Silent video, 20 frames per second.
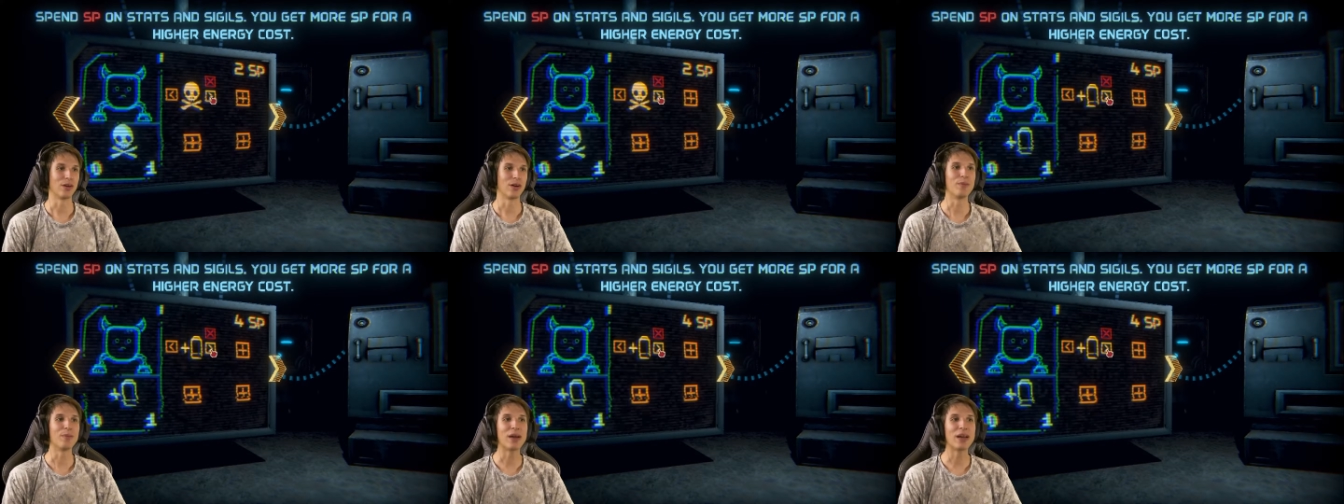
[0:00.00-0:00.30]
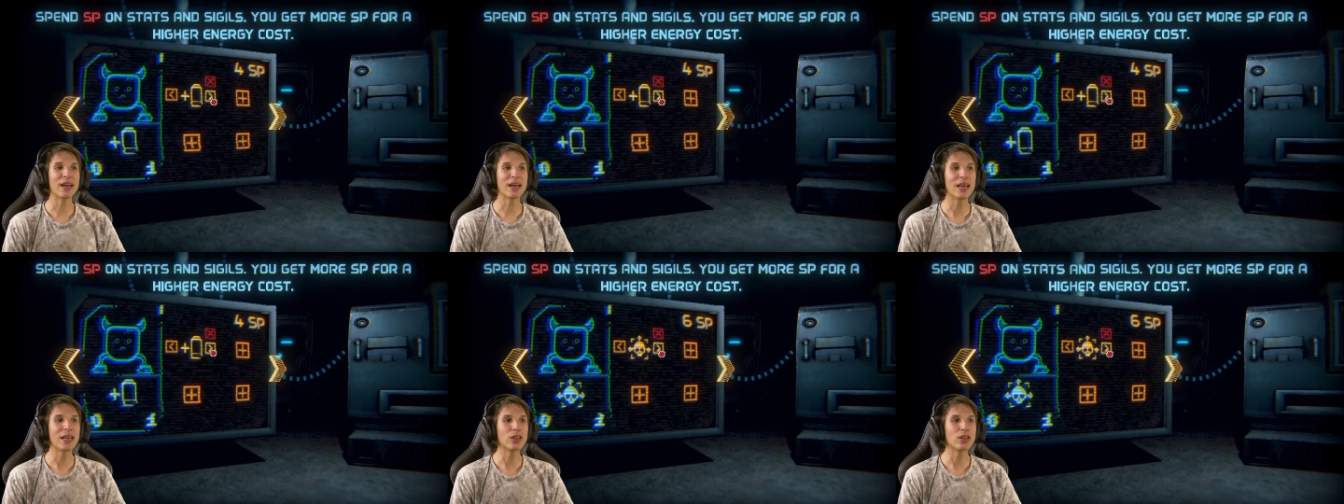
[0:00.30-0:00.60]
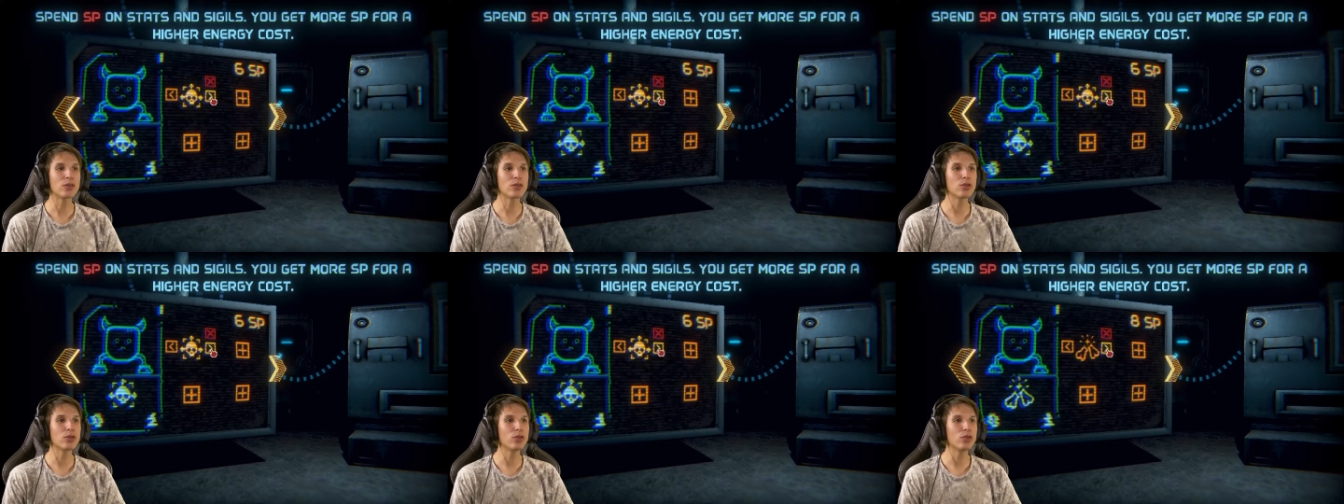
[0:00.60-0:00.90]
But I
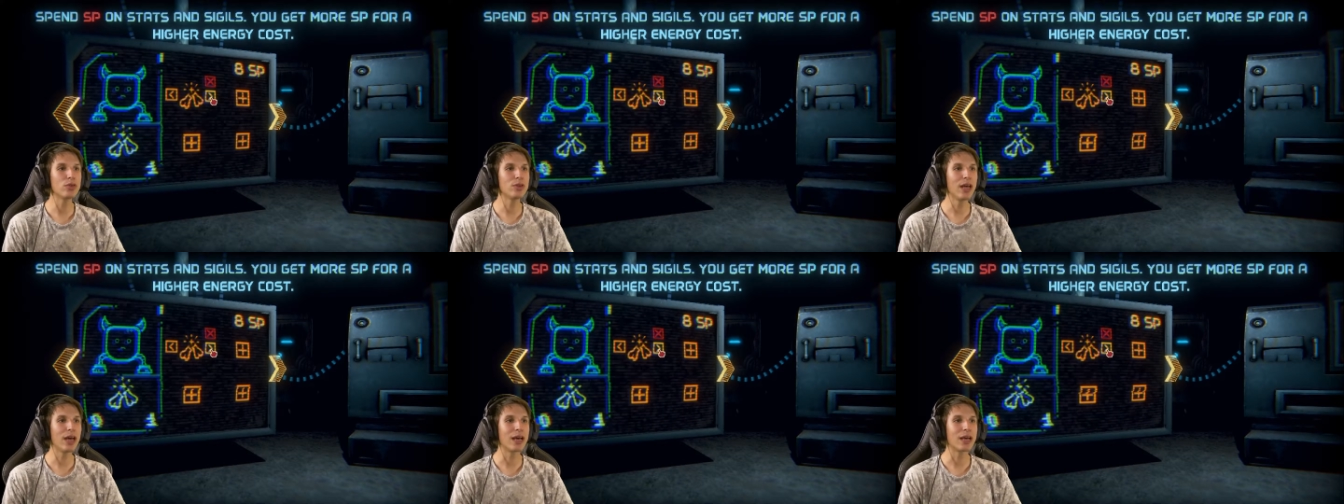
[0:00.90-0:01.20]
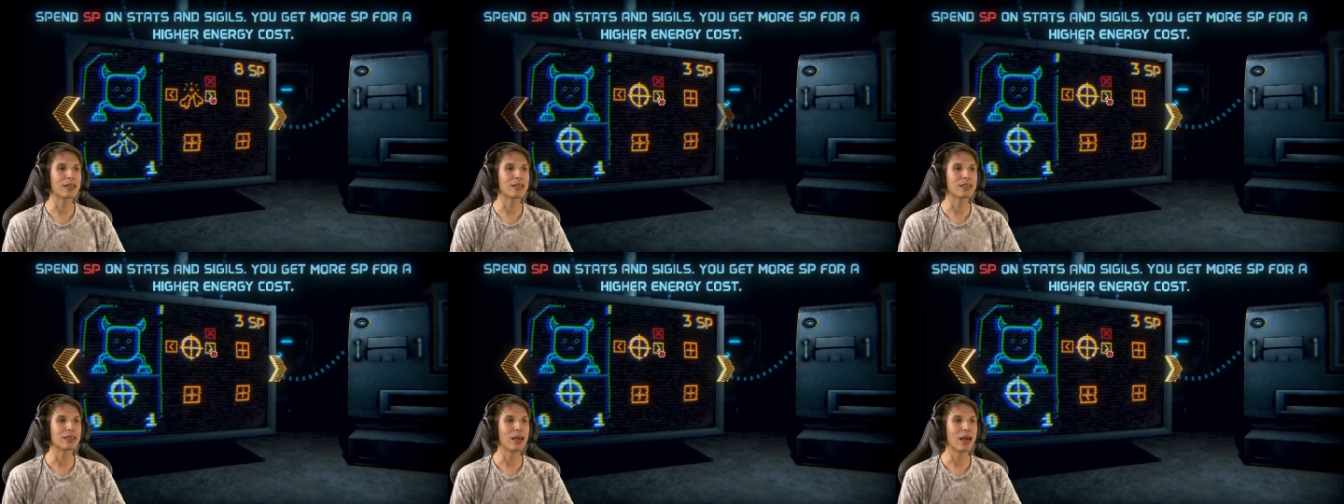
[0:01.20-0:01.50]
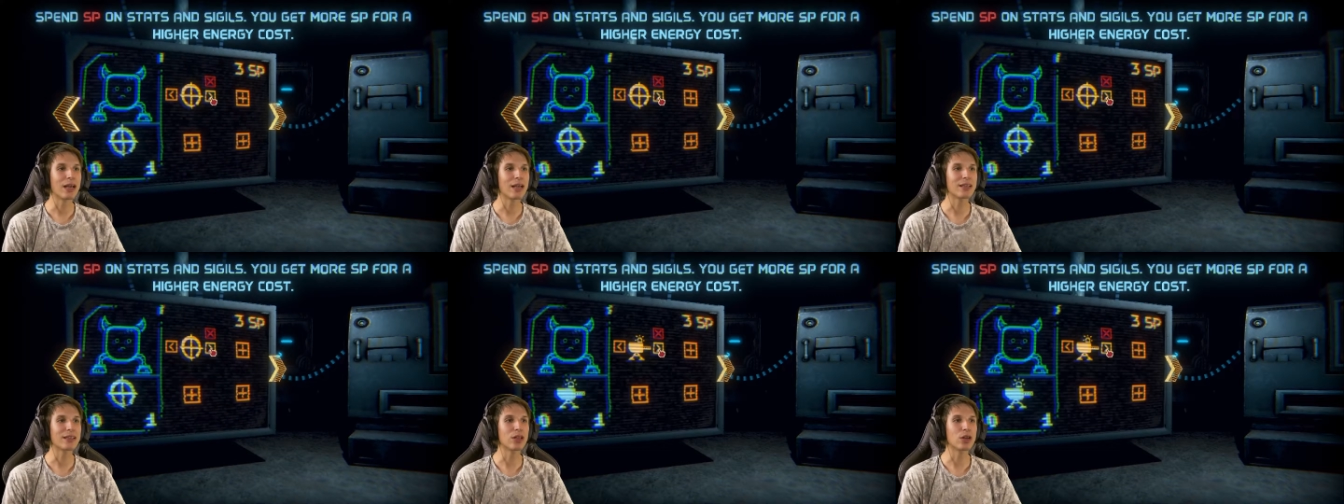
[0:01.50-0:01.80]
cannot do that.
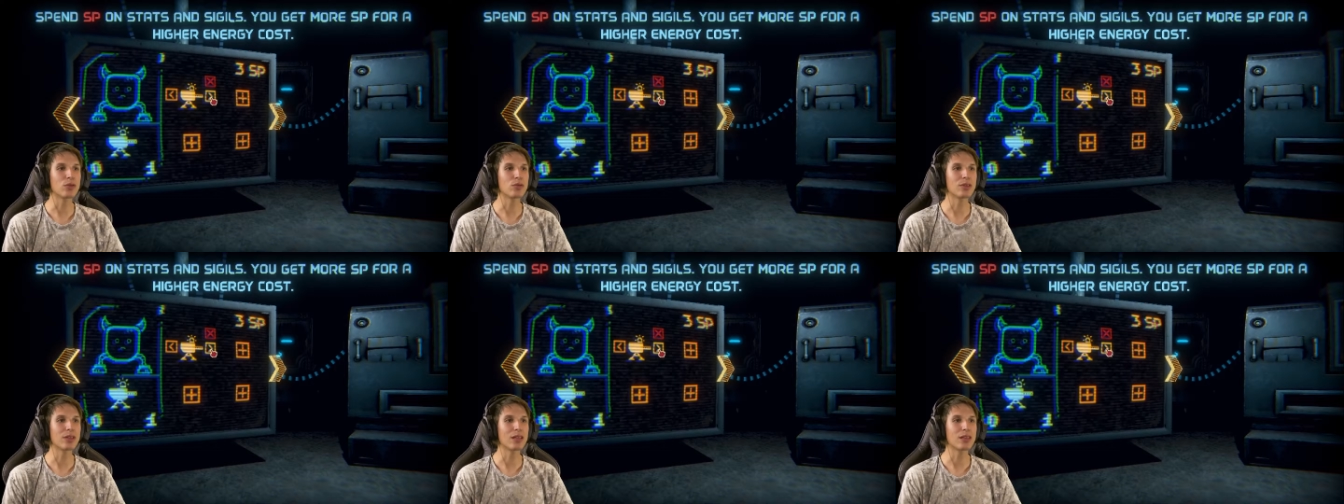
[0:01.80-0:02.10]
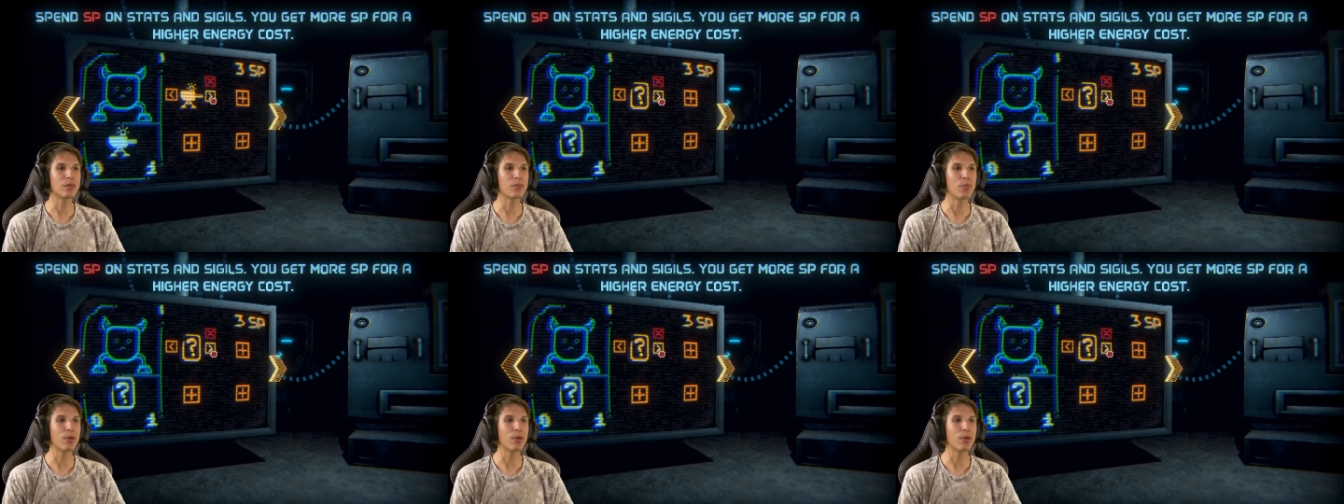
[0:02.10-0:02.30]
I don't get the